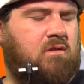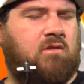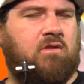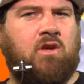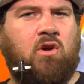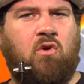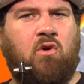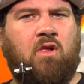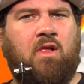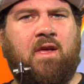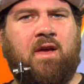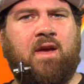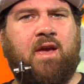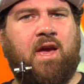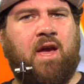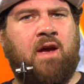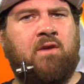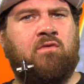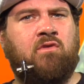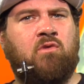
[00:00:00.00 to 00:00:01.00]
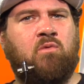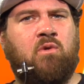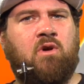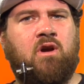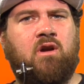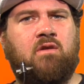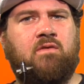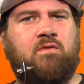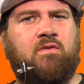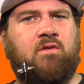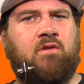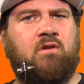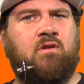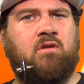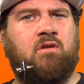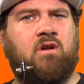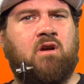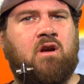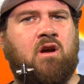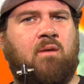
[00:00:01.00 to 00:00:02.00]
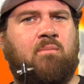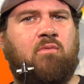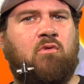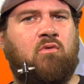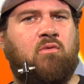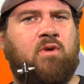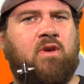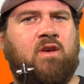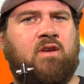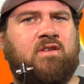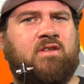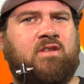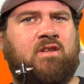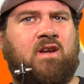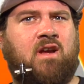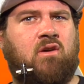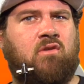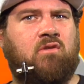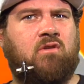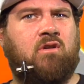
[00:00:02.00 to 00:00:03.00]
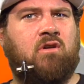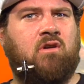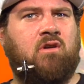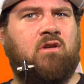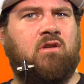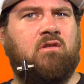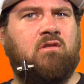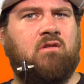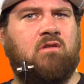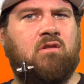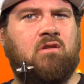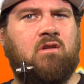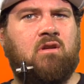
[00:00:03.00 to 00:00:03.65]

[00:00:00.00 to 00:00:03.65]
They were like everywhere for a couple weeks and now they're gone.